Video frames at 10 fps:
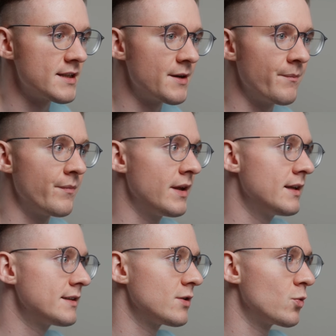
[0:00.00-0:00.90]
there.
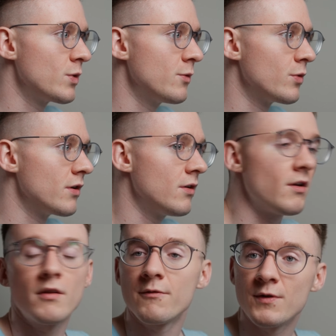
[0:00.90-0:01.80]
So we will,
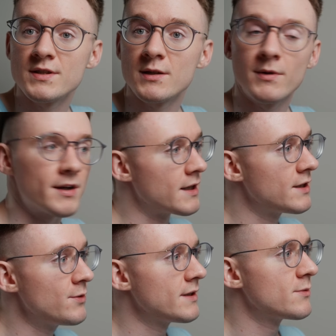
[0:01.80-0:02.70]
first thing we're going to do